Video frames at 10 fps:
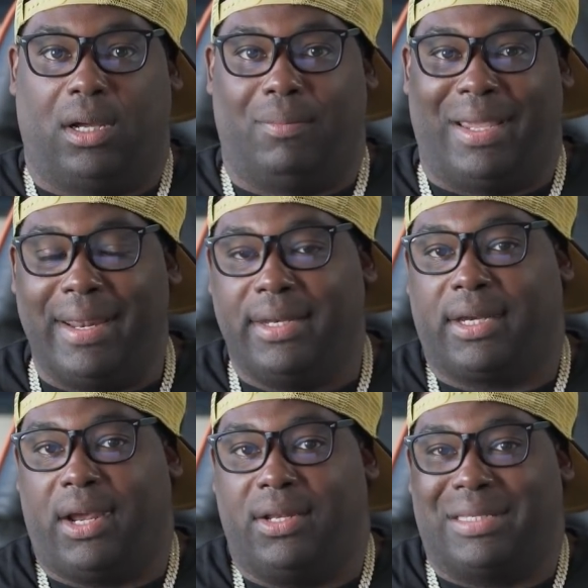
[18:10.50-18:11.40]

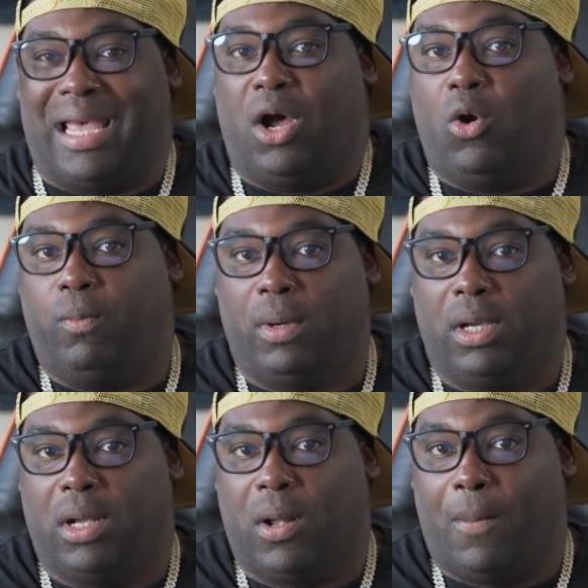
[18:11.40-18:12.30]
indicators help,
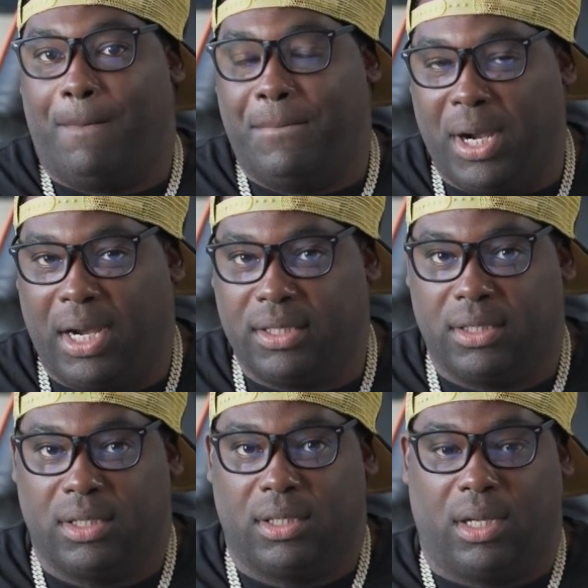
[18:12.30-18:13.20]
but
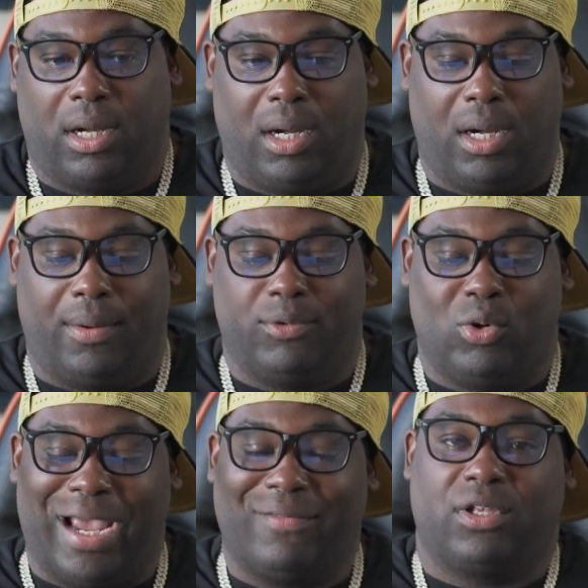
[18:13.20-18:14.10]
you
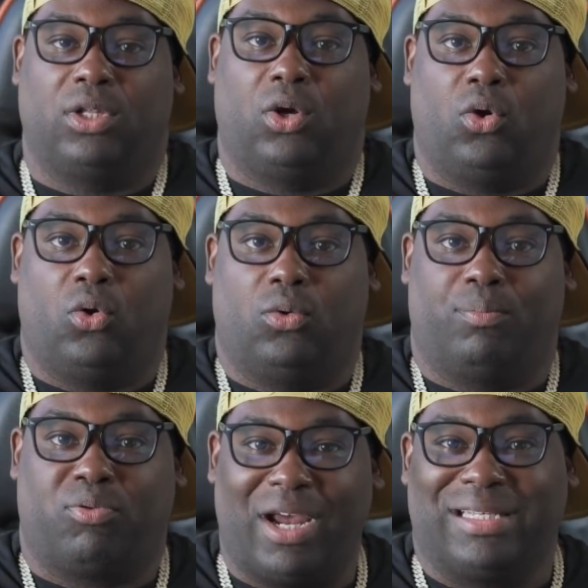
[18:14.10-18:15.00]
have to learn
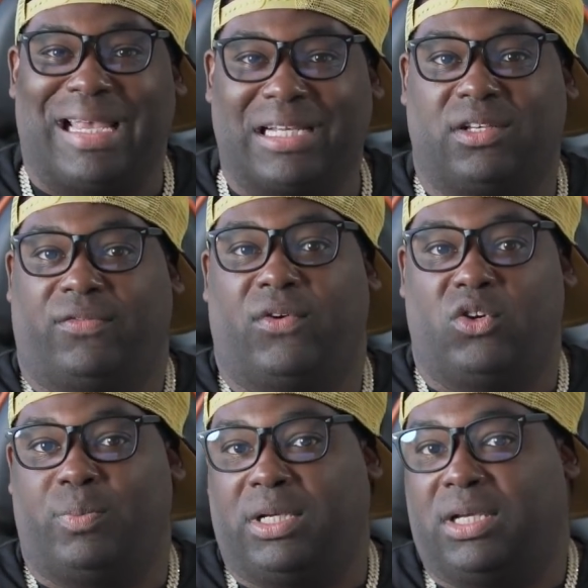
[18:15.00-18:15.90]
price action first
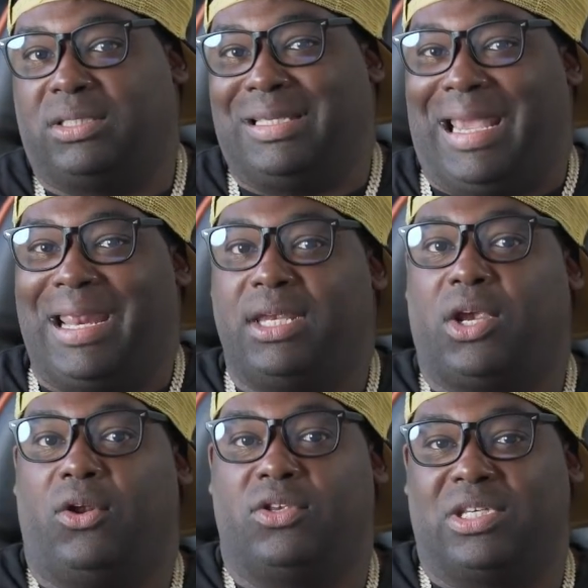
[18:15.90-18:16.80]
because the
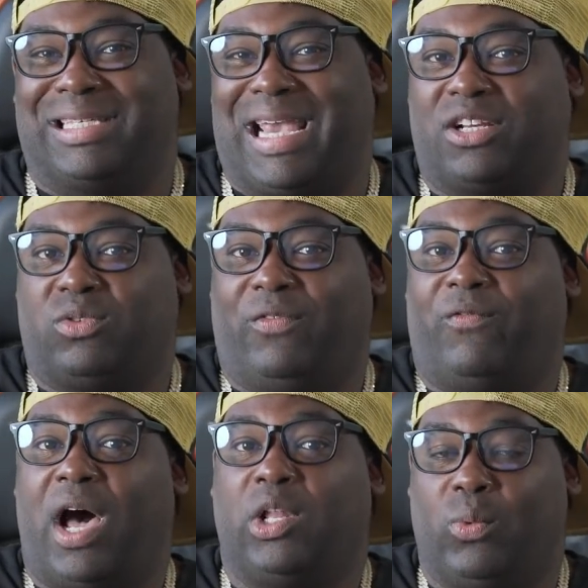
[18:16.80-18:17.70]
indicators is actually
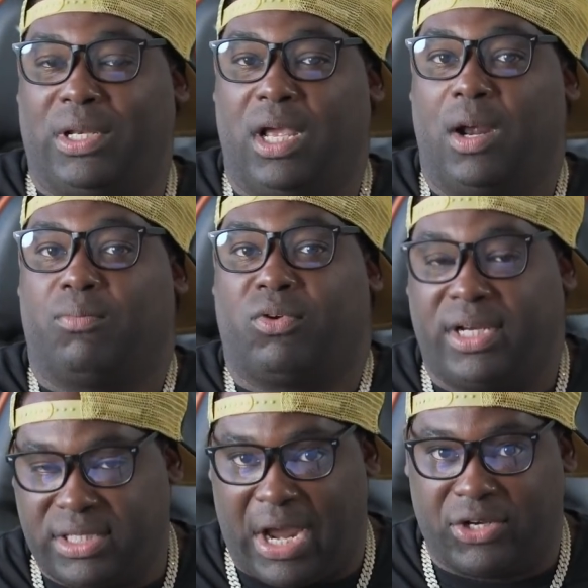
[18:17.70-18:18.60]
following
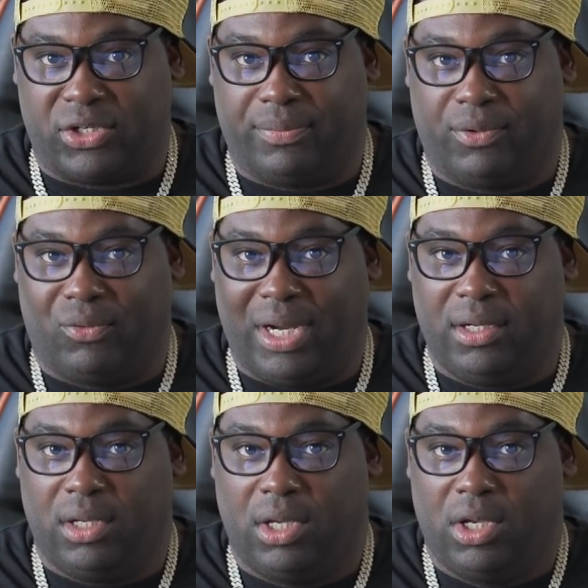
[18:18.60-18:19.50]
price action,
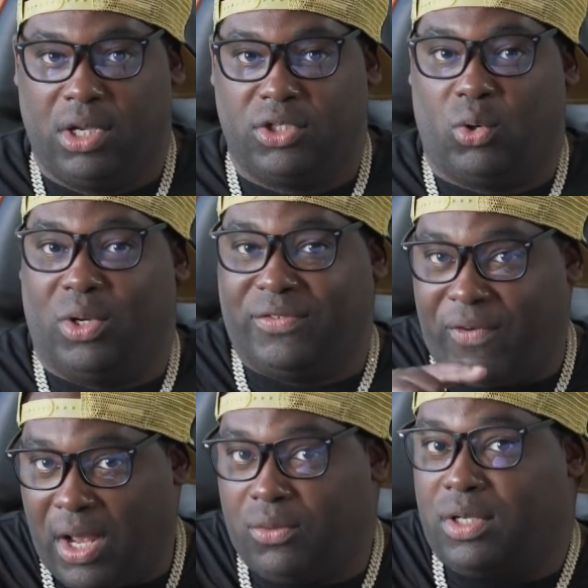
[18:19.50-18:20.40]
right? So it's
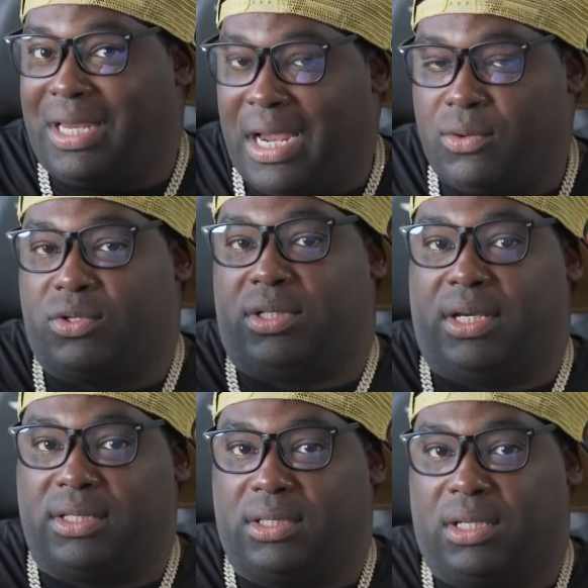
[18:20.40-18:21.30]
following the
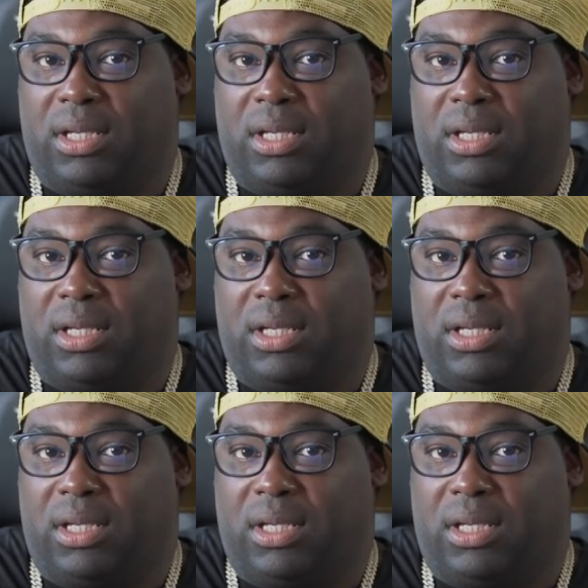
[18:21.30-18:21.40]
candlesticks.